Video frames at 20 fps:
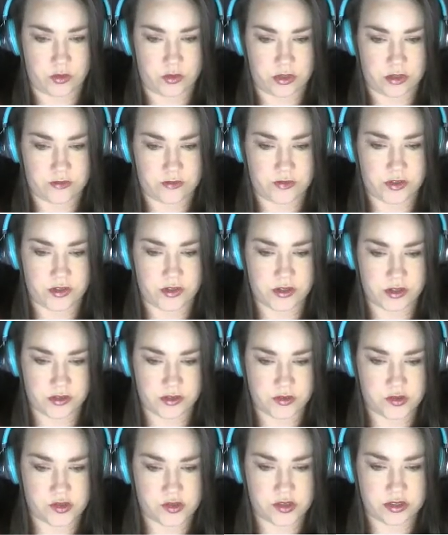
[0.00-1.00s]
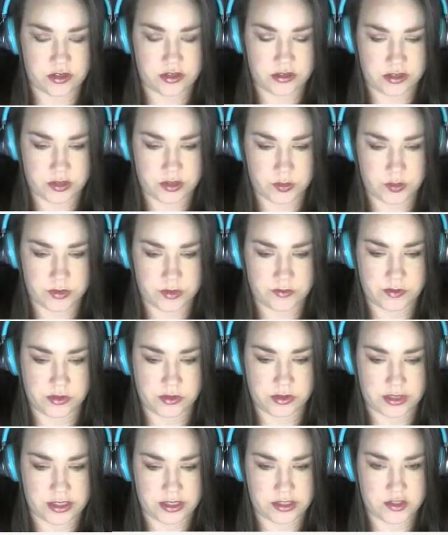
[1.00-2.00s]
Waterfall, ocean, clear
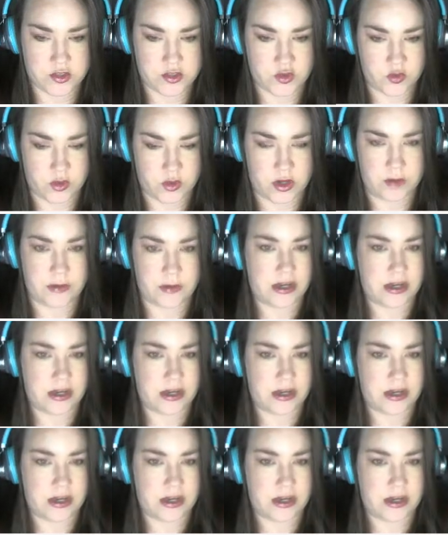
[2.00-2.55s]
river, lake, swamp.